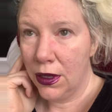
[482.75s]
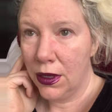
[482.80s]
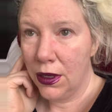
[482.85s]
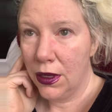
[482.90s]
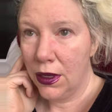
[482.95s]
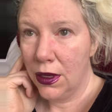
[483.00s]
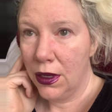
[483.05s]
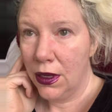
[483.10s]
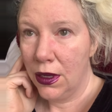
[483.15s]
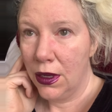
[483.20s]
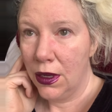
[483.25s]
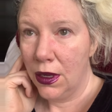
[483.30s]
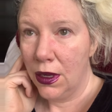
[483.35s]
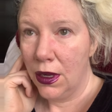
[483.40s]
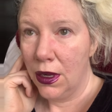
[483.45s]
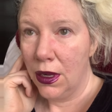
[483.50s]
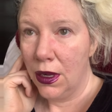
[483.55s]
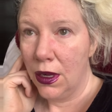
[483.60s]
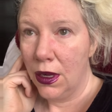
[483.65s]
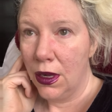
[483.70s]

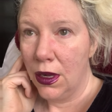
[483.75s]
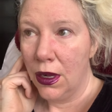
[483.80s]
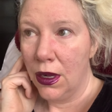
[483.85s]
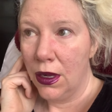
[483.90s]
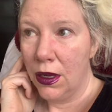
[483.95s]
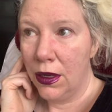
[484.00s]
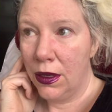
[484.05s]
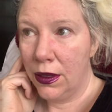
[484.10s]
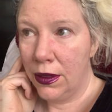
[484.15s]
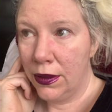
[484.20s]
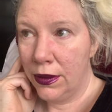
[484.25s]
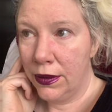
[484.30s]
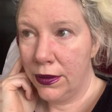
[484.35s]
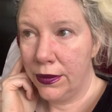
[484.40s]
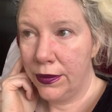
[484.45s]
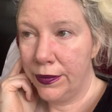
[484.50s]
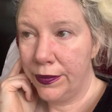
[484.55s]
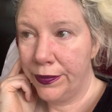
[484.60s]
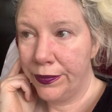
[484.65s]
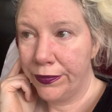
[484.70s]

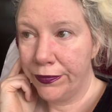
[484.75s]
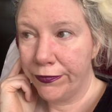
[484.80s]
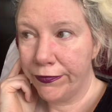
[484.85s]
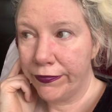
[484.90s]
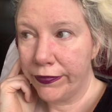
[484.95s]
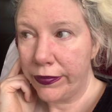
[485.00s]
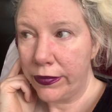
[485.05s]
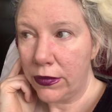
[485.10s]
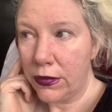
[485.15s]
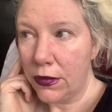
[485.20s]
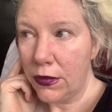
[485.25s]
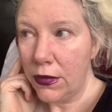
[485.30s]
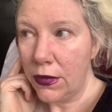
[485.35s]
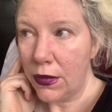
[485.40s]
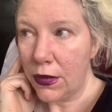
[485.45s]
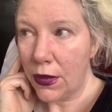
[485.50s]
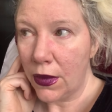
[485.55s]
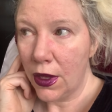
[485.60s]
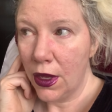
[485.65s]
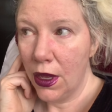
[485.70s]

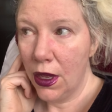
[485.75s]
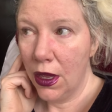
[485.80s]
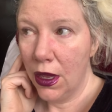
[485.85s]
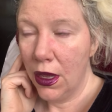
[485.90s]
(silence)